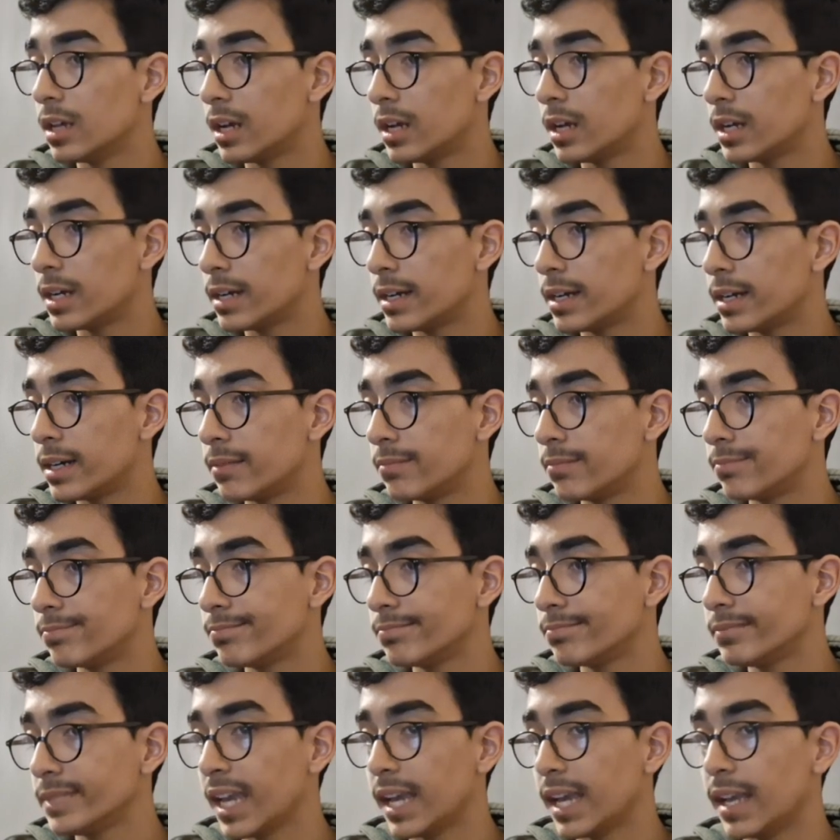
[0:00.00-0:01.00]

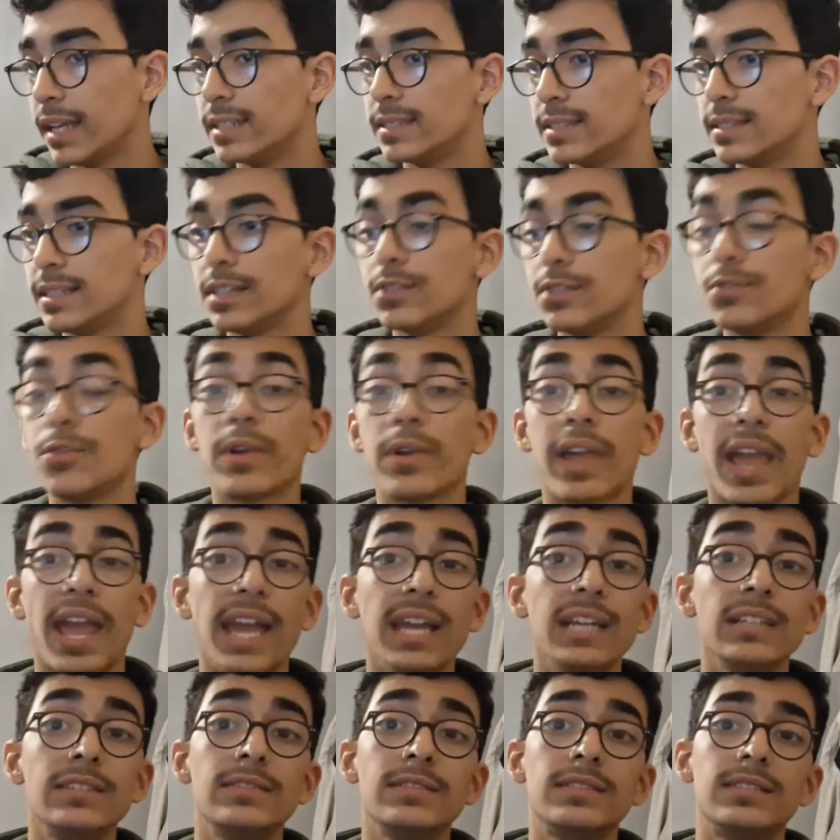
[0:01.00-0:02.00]
Yeah, instead rook
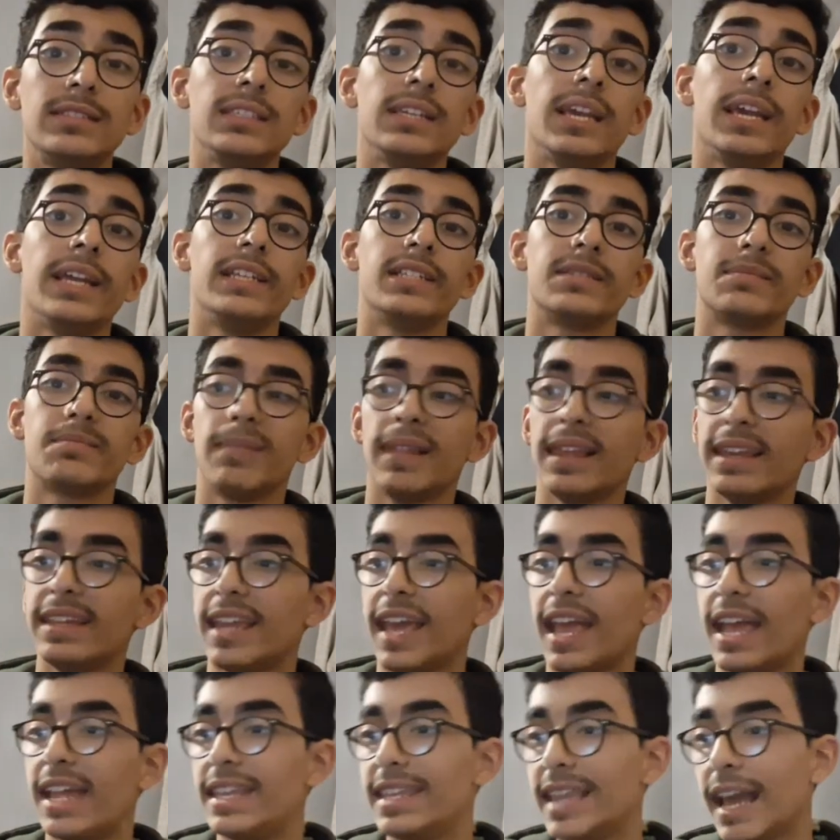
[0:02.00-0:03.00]
a to c8 is played,
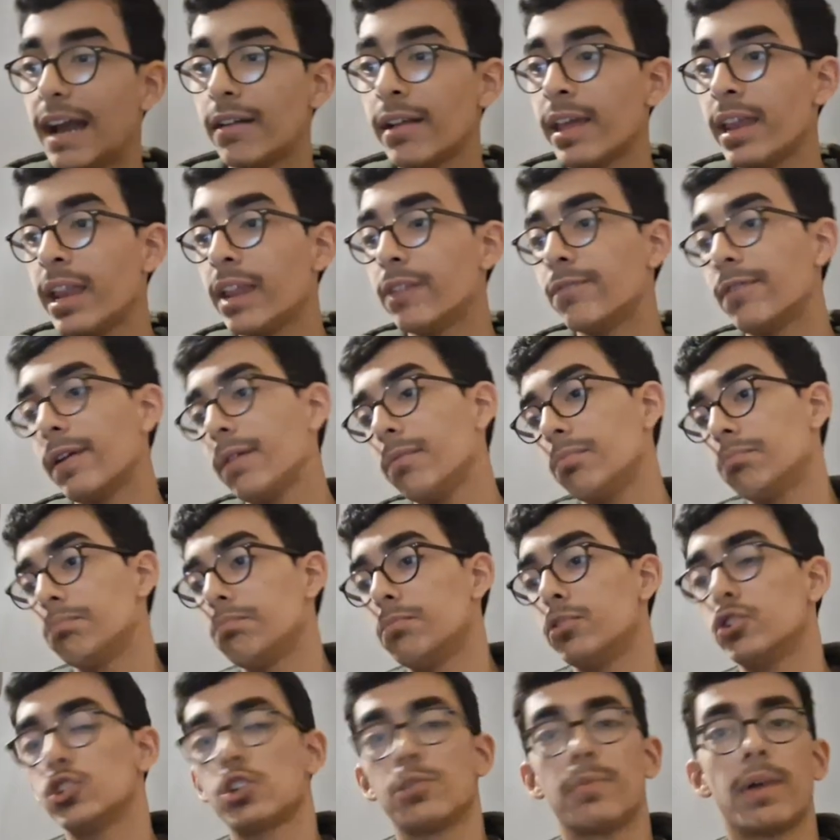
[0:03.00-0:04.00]
and now knight a5,
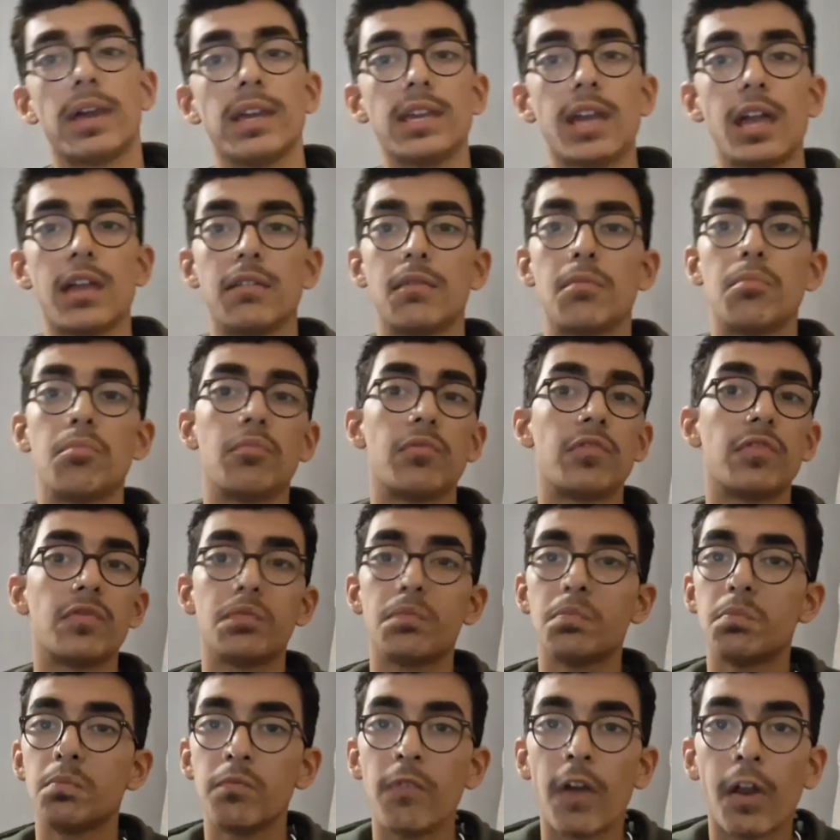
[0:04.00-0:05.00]
bishop a8. It's
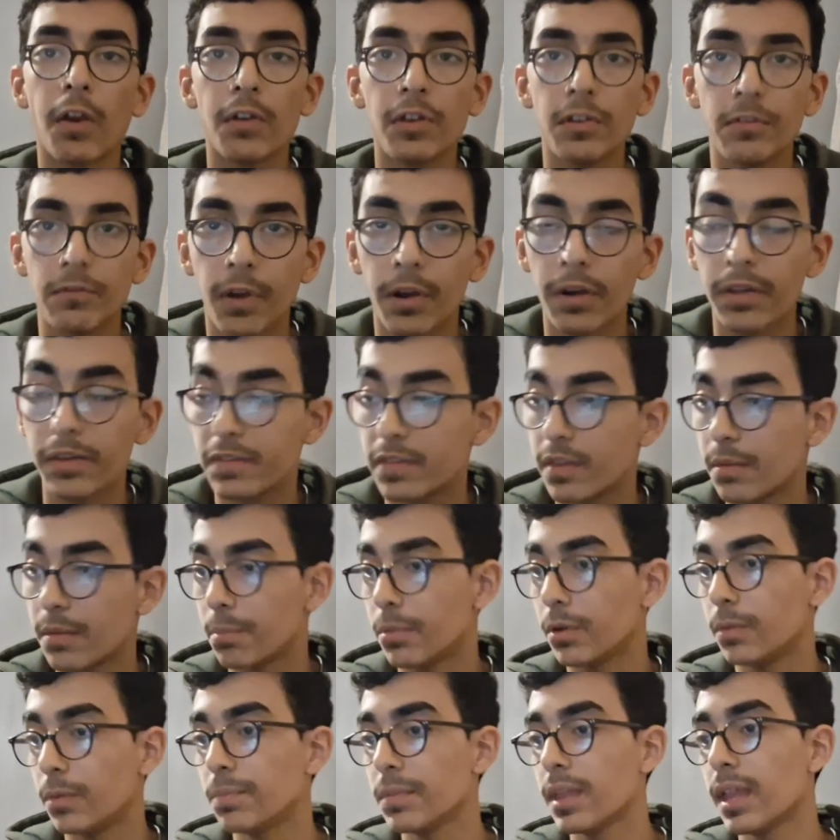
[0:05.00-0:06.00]
very, very
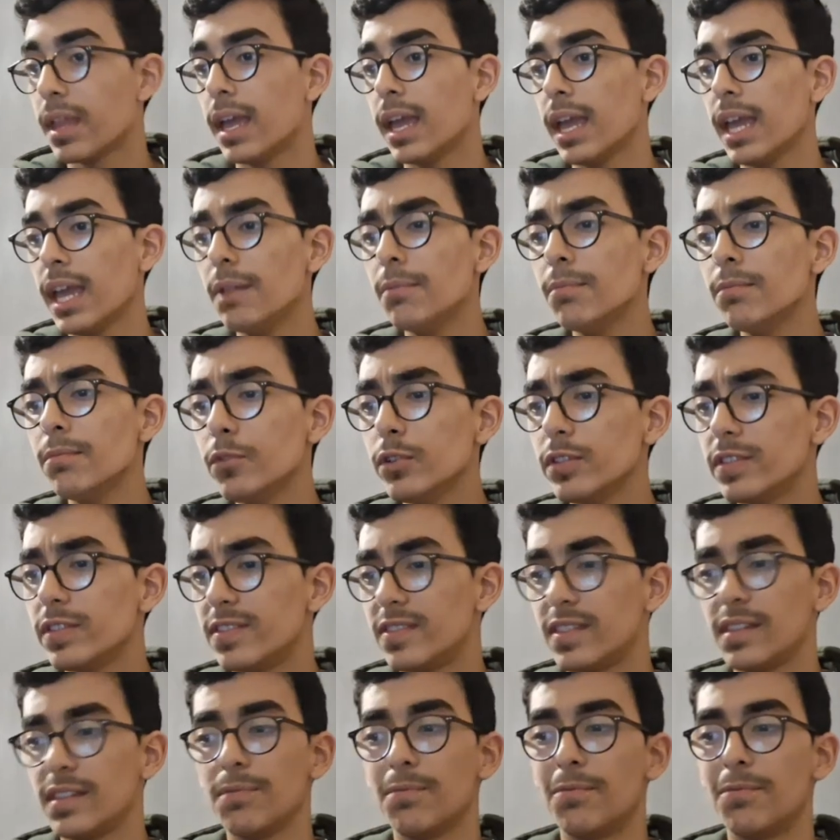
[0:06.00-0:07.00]
simple. It would
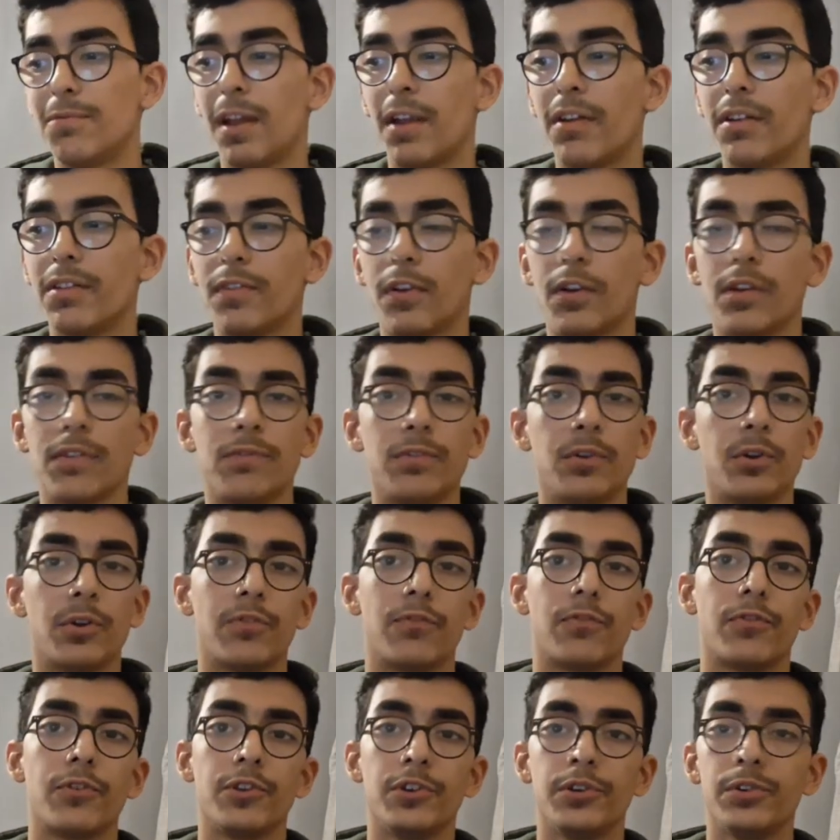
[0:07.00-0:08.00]
seem very, very weird
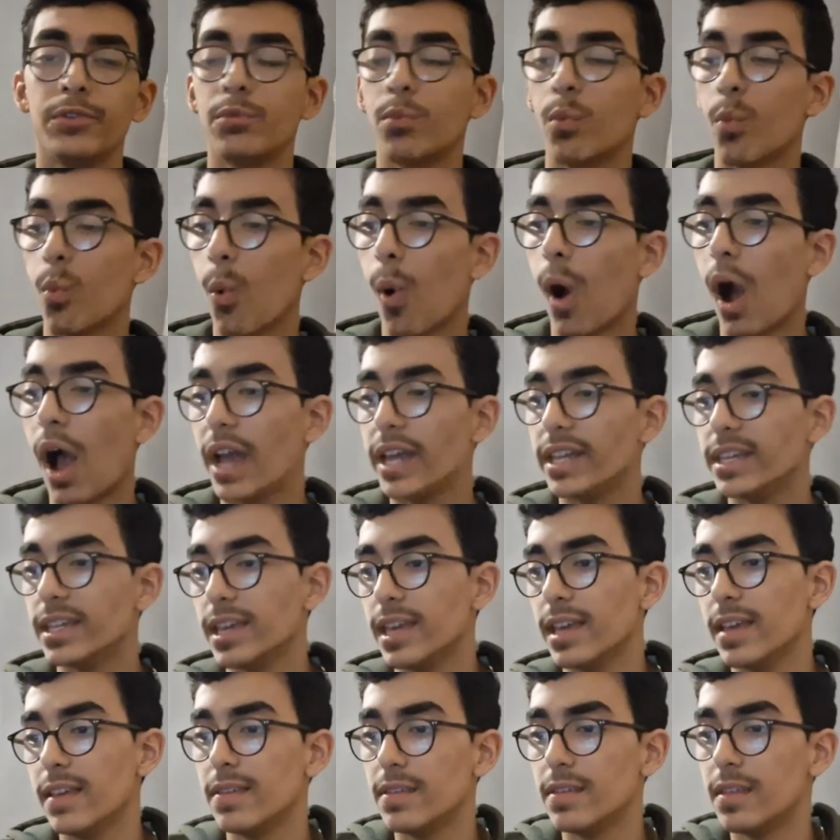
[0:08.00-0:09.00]
for you. Why
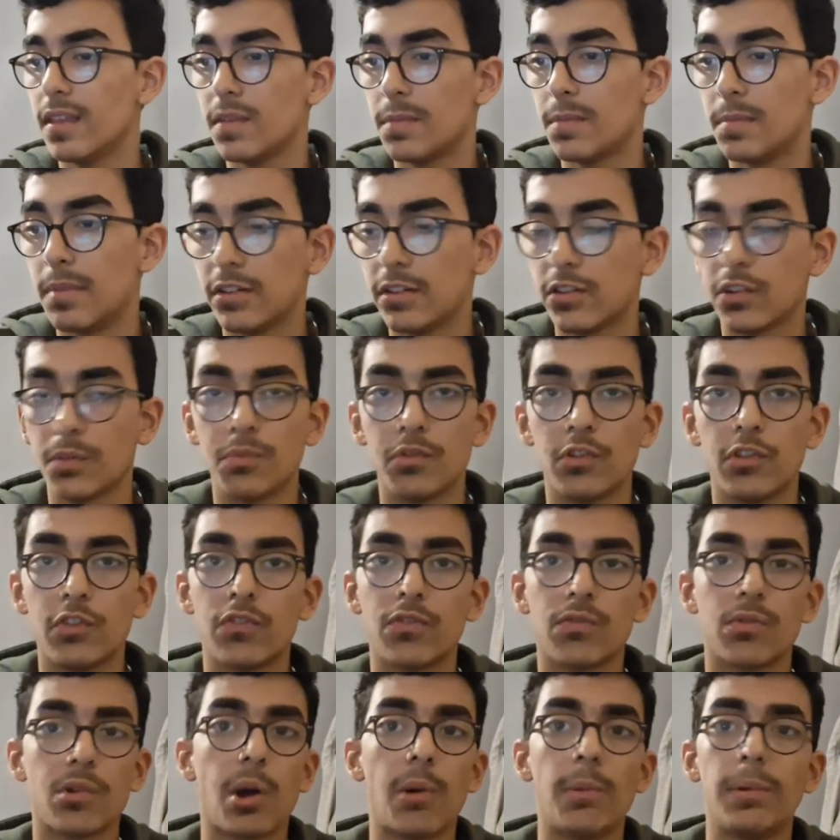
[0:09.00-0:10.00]
is this bishop
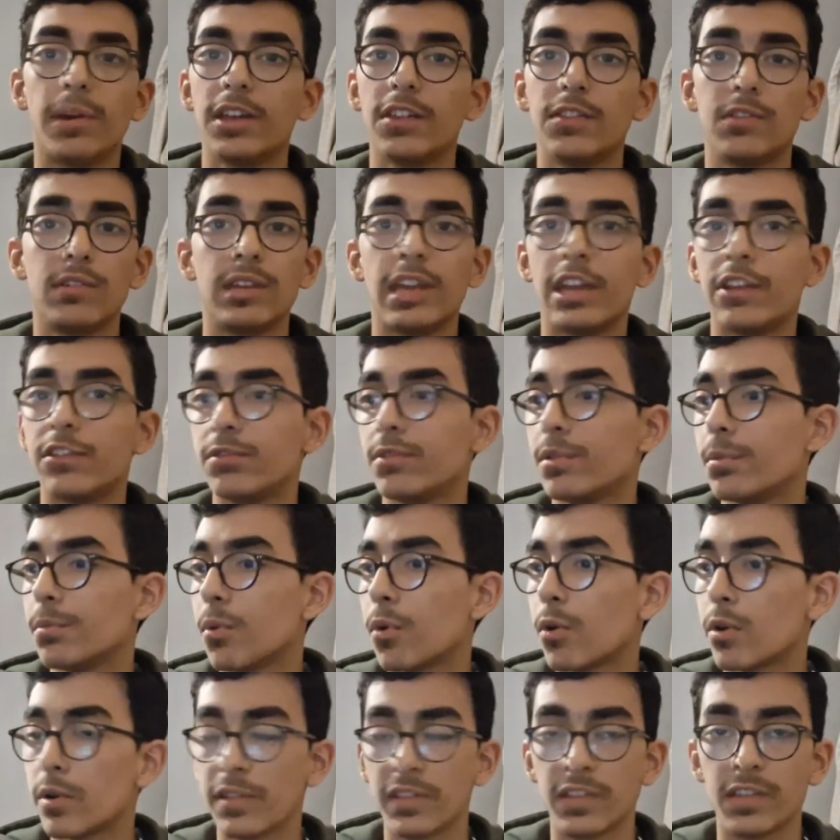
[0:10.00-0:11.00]
just going into the edge of the
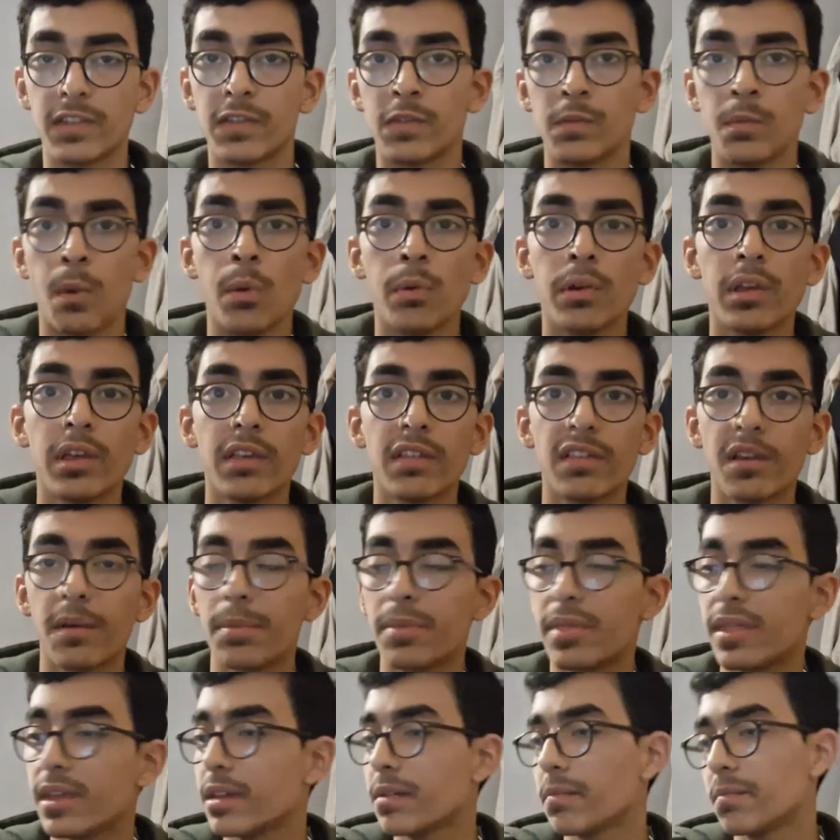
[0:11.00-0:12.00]
board? Is it smoking
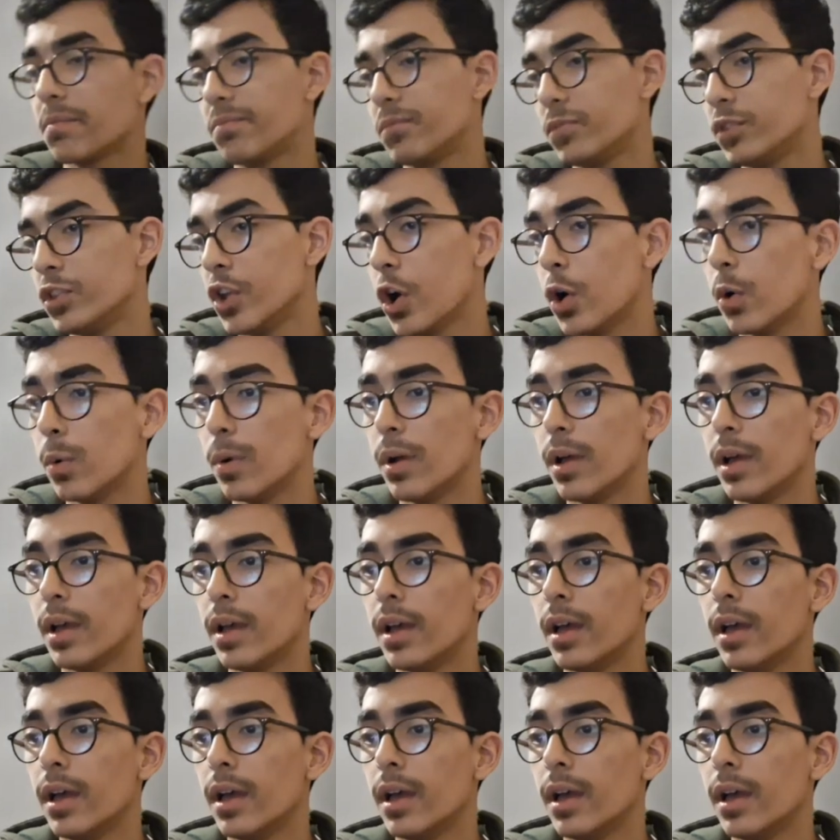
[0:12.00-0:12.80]
something? No.